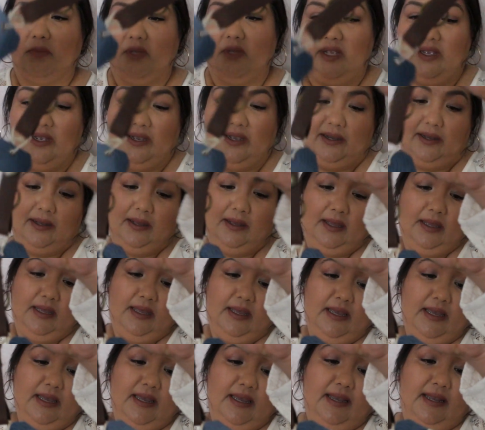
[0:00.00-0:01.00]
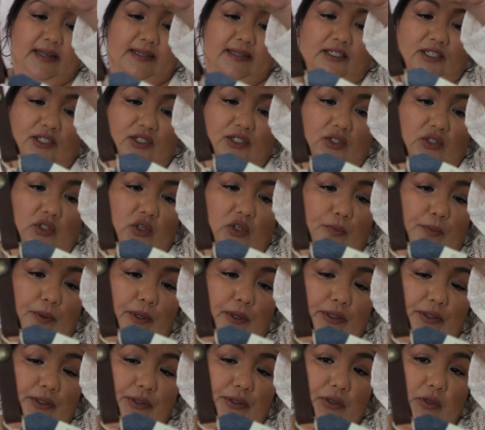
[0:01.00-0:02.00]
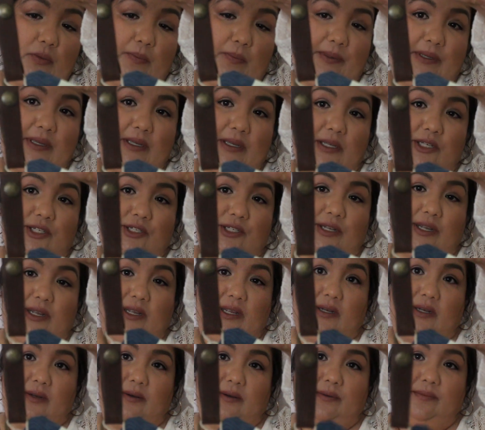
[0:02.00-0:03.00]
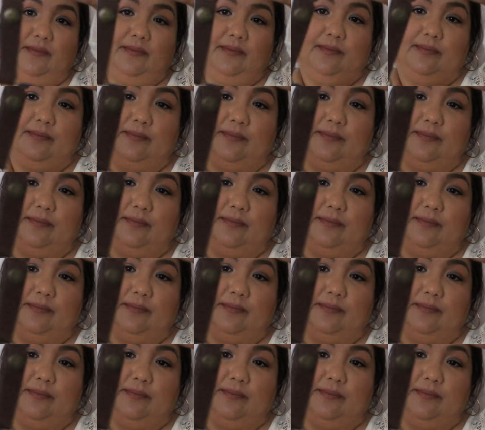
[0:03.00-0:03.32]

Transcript: Yeah, it's a super loop keychain.